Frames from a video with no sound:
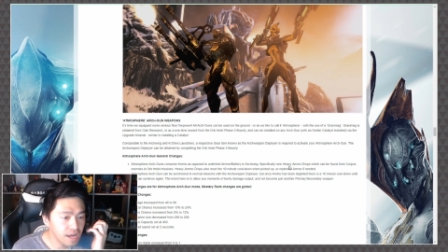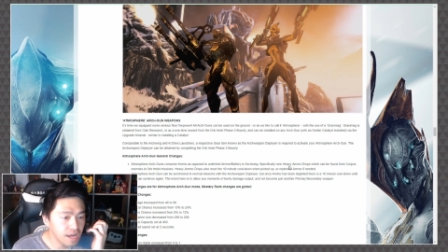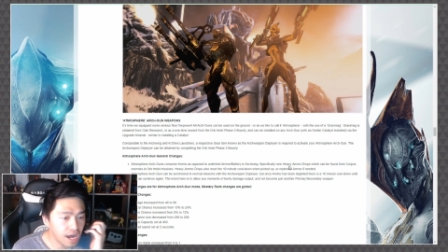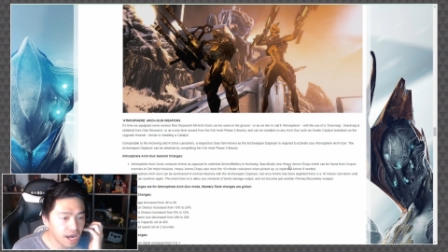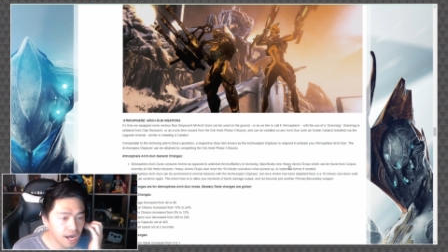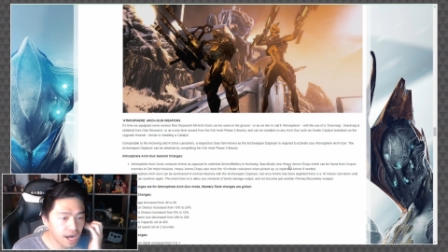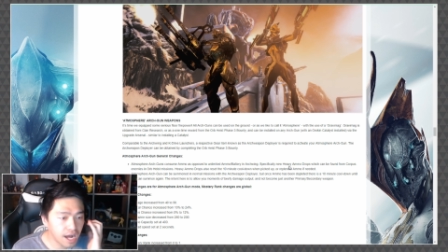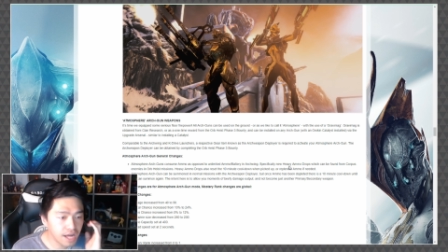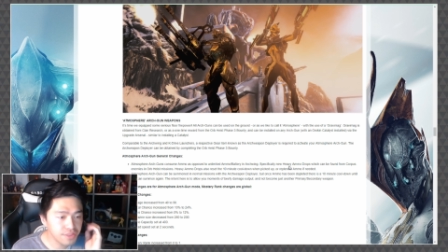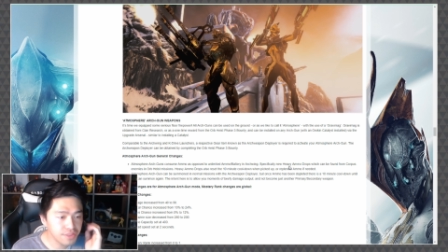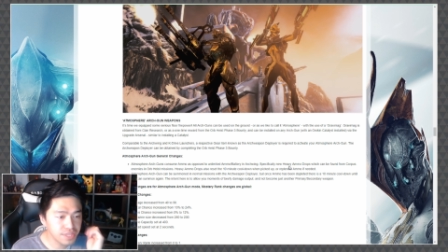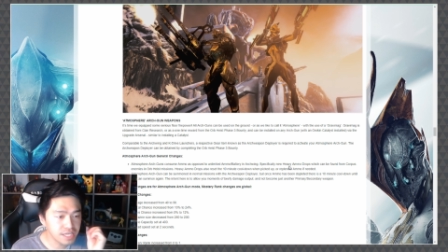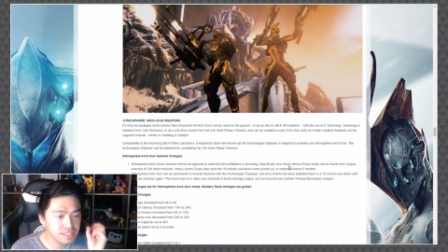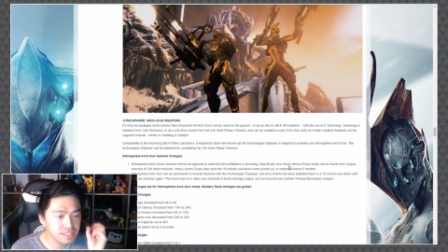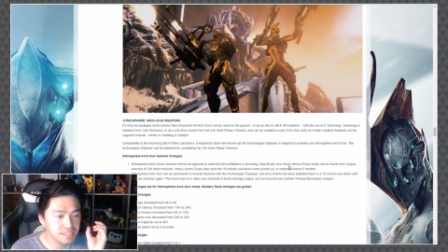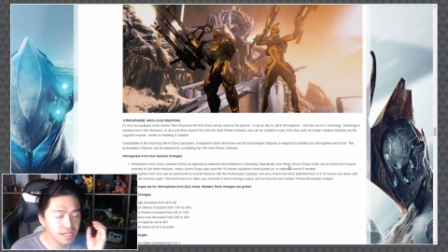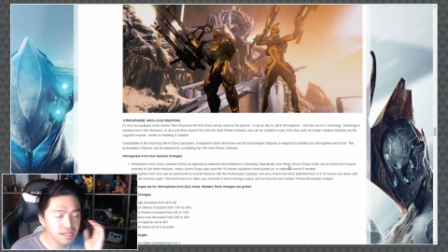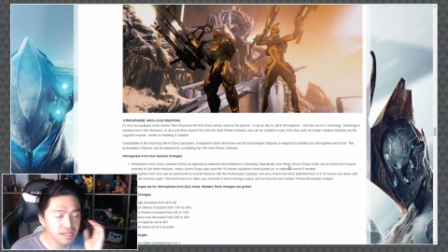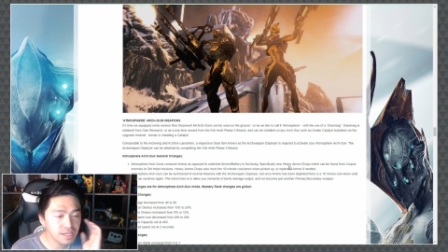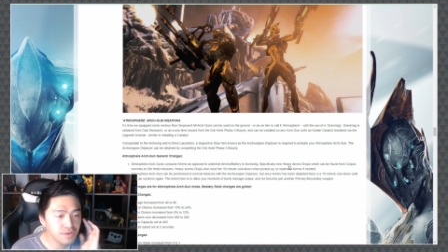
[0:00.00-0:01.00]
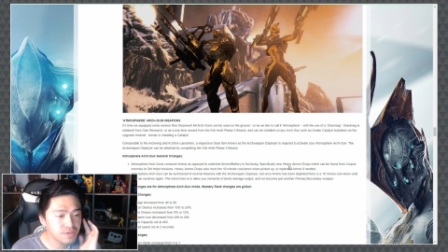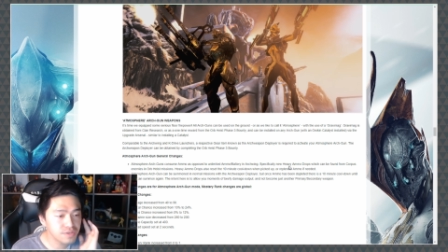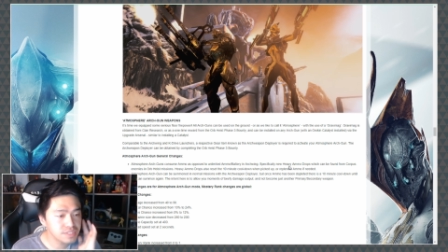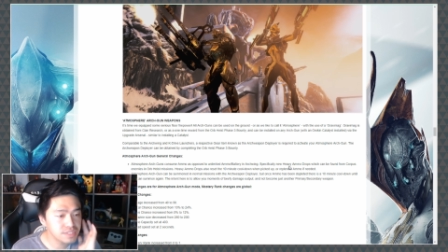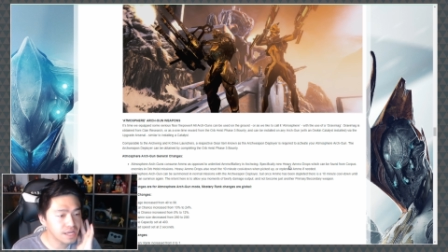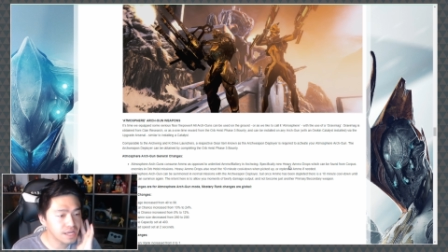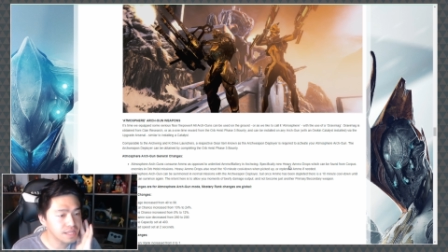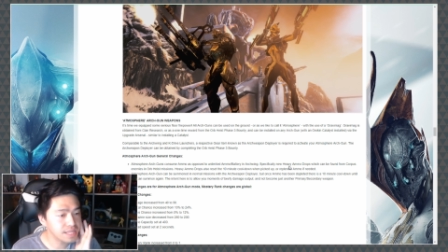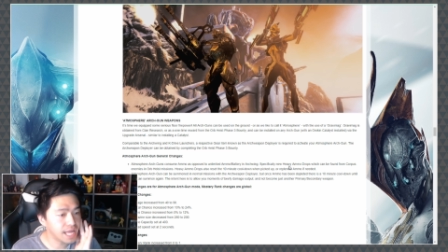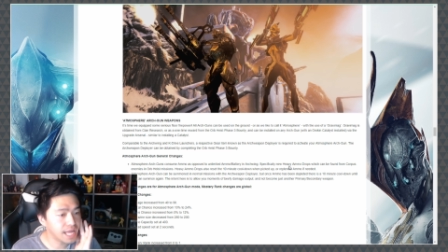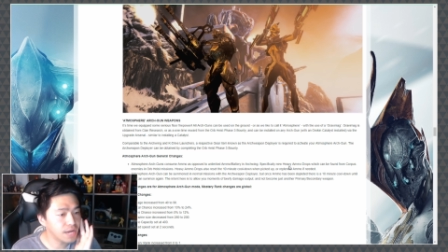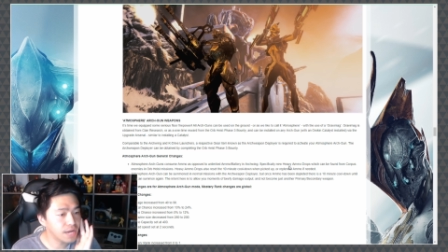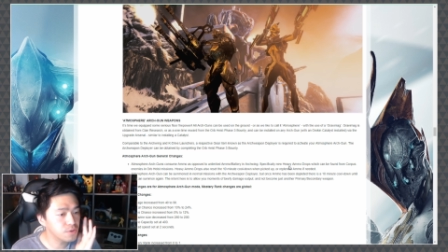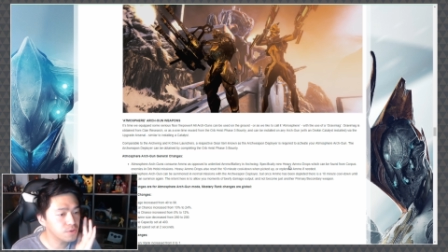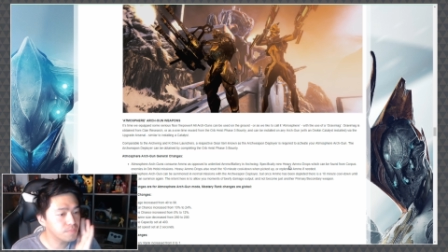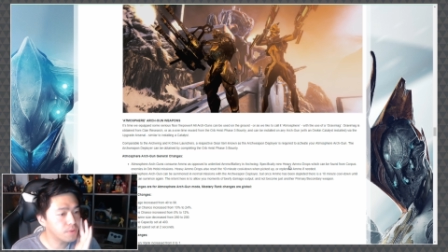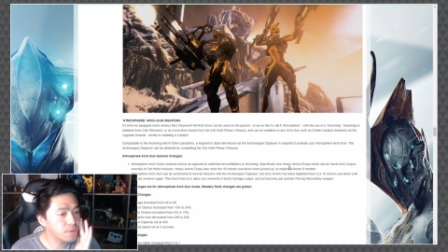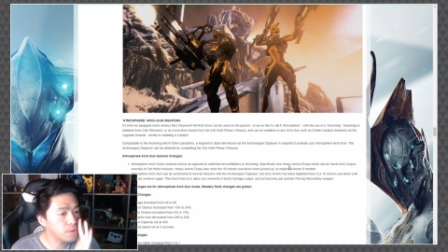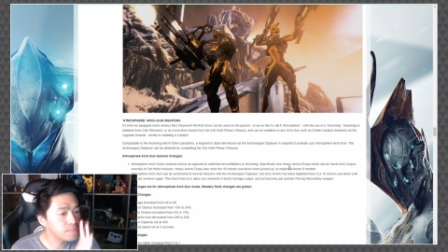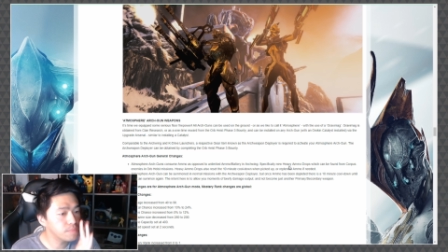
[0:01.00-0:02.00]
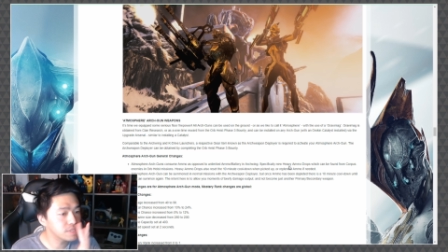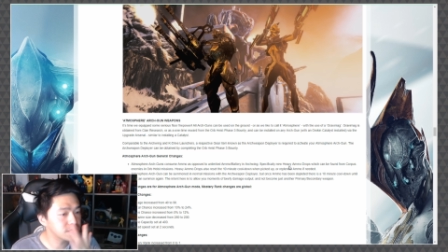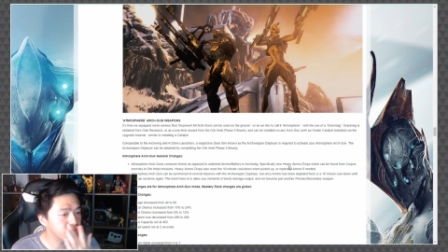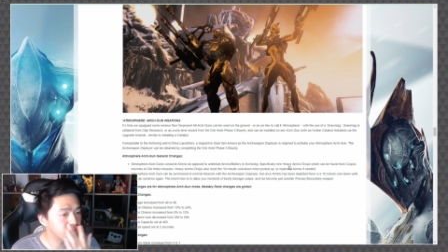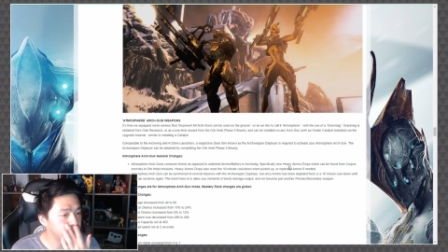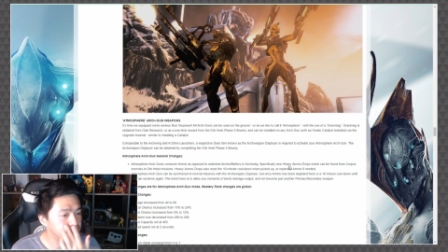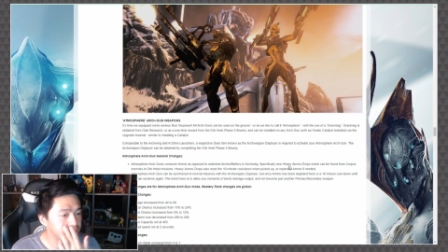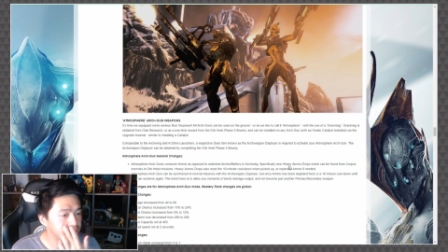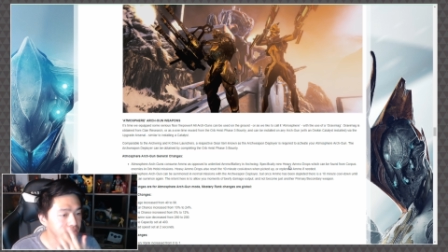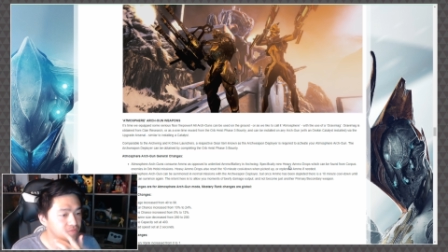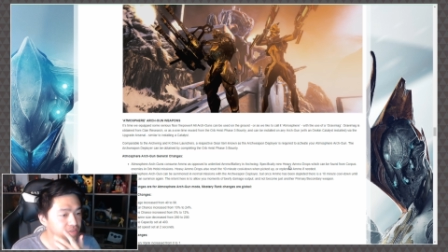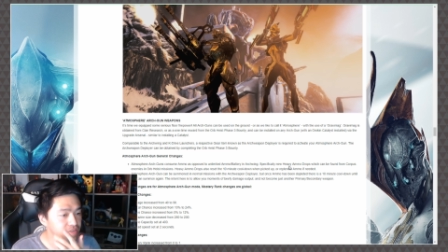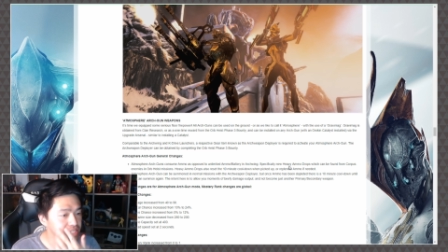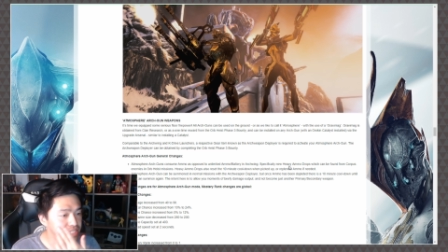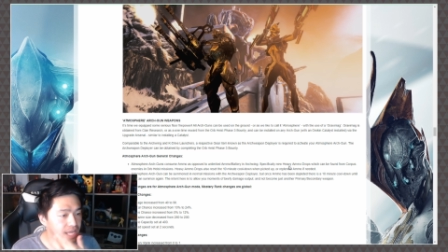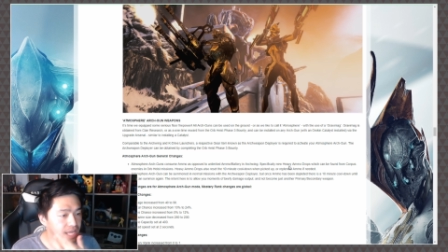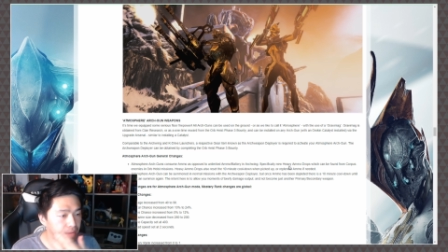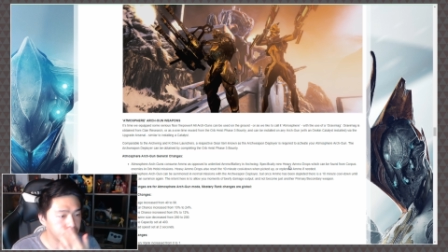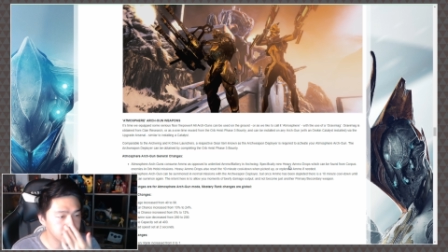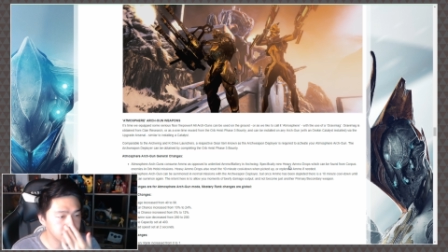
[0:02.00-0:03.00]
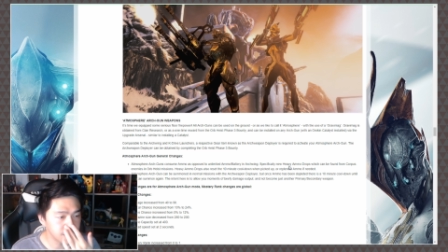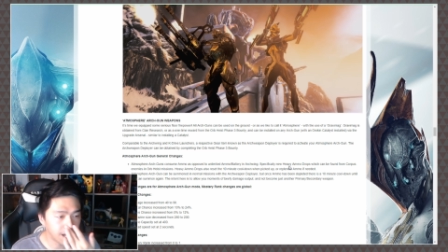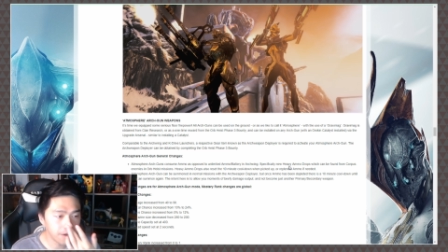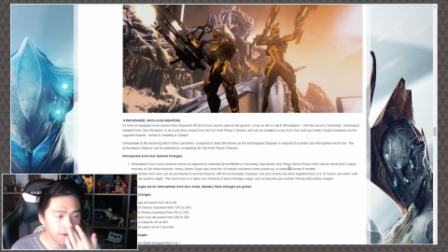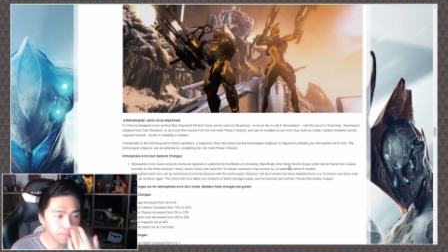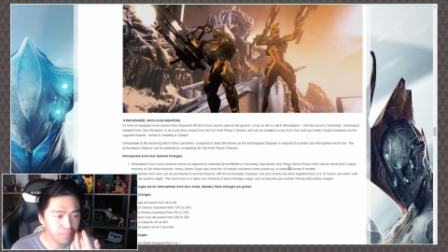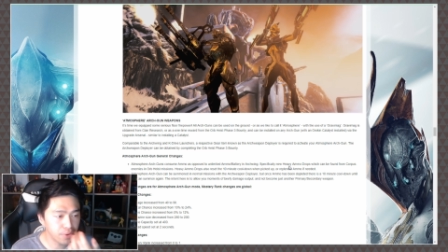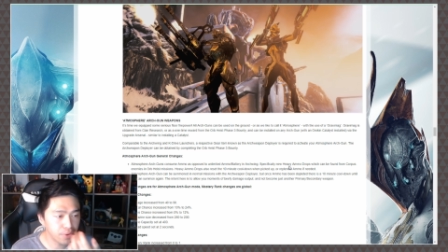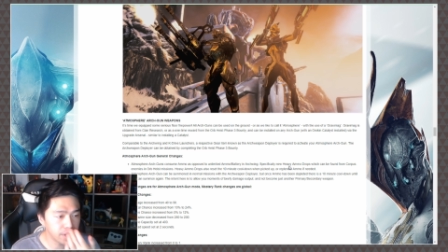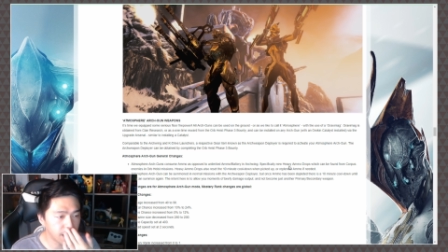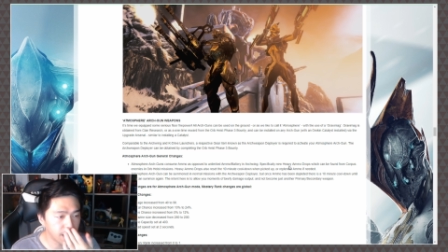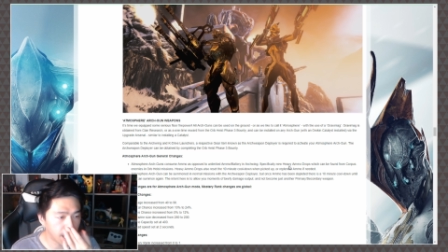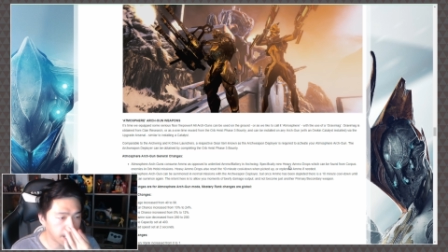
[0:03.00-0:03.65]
Uh, the intent here is to allow you moments of beefy damage output